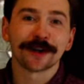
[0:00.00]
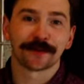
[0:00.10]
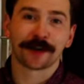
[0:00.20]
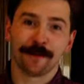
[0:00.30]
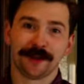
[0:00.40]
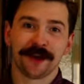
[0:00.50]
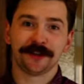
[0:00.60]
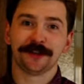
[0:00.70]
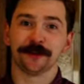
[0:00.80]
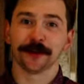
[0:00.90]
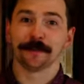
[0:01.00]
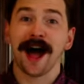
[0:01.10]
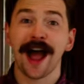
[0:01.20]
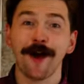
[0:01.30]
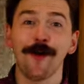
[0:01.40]
much for coming on the tour.
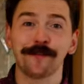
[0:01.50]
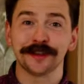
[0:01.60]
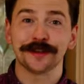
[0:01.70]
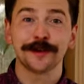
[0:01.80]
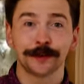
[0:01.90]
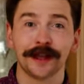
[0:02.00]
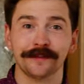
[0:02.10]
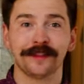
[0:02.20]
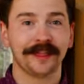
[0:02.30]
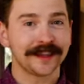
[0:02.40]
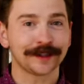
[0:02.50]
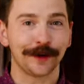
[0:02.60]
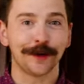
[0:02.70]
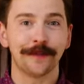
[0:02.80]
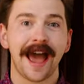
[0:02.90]
I hope that you love this
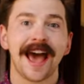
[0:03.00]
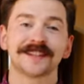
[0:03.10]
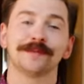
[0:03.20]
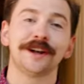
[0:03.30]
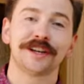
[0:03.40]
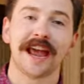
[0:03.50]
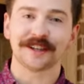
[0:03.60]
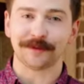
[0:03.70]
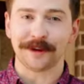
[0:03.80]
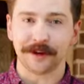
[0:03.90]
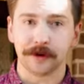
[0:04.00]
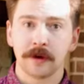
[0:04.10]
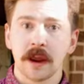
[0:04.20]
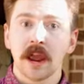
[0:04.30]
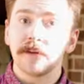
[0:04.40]
home as much as we do.
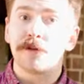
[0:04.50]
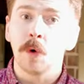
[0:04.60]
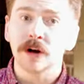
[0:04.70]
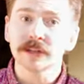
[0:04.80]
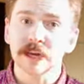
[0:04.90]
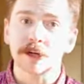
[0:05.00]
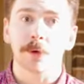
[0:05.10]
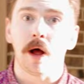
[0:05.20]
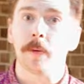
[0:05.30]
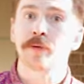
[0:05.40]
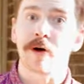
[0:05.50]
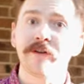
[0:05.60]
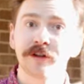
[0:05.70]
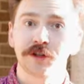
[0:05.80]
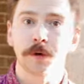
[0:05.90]
If you want to schedule a
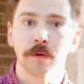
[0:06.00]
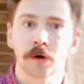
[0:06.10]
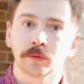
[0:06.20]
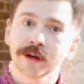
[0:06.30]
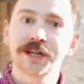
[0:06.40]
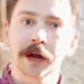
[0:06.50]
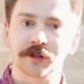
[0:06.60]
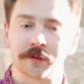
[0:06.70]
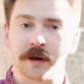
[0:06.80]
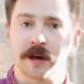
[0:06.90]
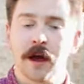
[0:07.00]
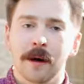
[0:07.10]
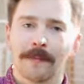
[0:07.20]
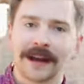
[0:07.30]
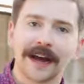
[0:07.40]
private tour, reach out to me.
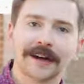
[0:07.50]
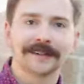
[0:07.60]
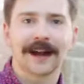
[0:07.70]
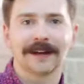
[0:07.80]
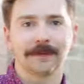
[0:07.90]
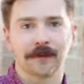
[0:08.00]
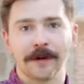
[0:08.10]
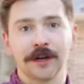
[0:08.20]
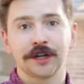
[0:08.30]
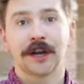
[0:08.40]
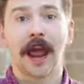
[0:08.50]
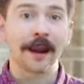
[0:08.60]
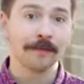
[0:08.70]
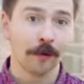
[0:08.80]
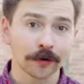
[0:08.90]
My contact information
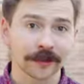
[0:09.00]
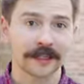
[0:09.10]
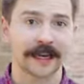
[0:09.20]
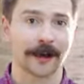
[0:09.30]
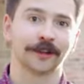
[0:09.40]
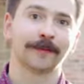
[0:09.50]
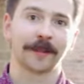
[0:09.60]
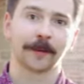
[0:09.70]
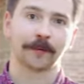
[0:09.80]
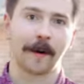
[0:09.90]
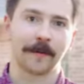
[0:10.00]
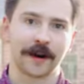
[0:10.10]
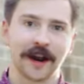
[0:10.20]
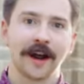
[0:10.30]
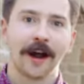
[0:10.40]
and more details about the
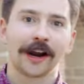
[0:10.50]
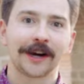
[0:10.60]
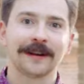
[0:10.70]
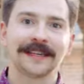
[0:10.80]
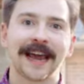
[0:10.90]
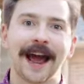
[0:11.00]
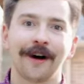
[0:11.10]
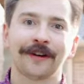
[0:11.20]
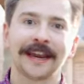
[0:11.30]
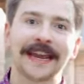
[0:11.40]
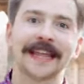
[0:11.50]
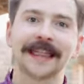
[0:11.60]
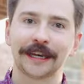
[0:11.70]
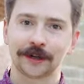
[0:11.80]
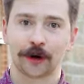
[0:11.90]
property are going to be down in
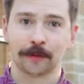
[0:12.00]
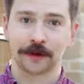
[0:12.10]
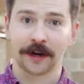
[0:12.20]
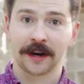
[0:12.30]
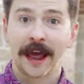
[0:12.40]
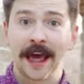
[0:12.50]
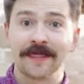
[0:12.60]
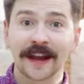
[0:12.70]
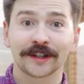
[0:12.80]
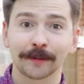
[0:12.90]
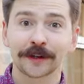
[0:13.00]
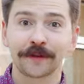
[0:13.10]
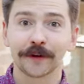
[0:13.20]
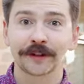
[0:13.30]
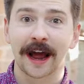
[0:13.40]
the description. Thanks so much
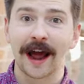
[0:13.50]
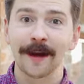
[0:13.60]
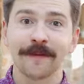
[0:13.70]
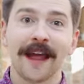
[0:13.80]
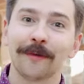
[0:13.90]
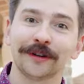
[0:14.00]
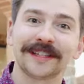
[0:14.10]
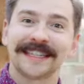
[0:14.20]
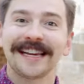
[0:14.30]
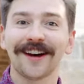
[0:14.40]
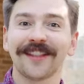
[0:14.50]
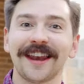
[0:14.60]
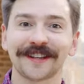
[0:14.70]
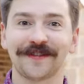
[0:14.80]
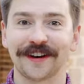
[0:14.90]
for your time, and we'll see you on the next